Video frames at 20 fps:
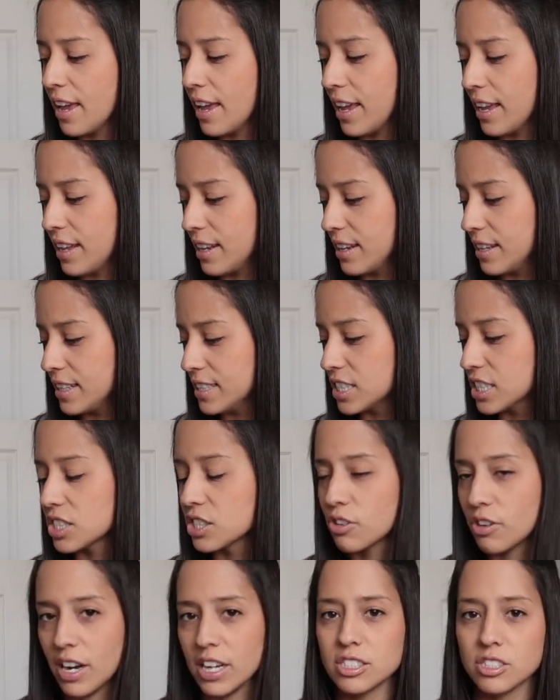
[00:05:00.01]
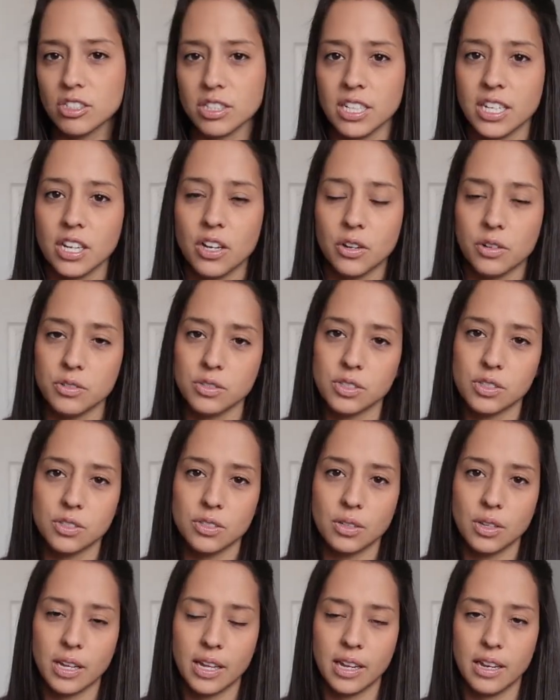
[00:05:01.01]
and it just gradually goes
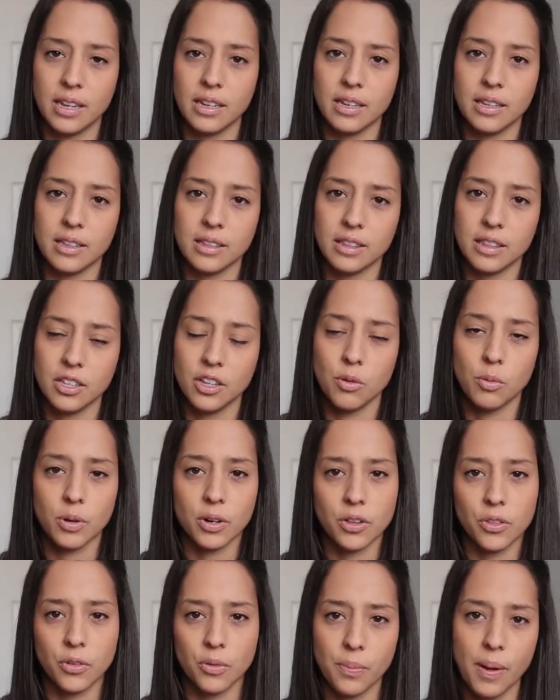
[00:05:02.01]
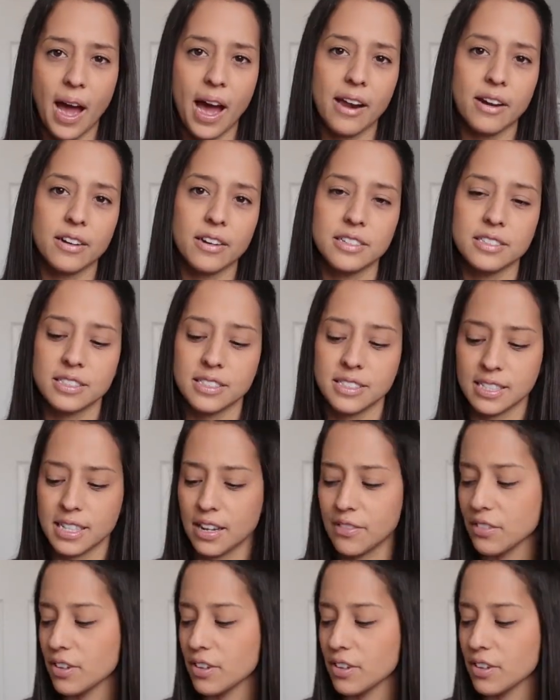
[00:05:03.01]
and you work through patterns and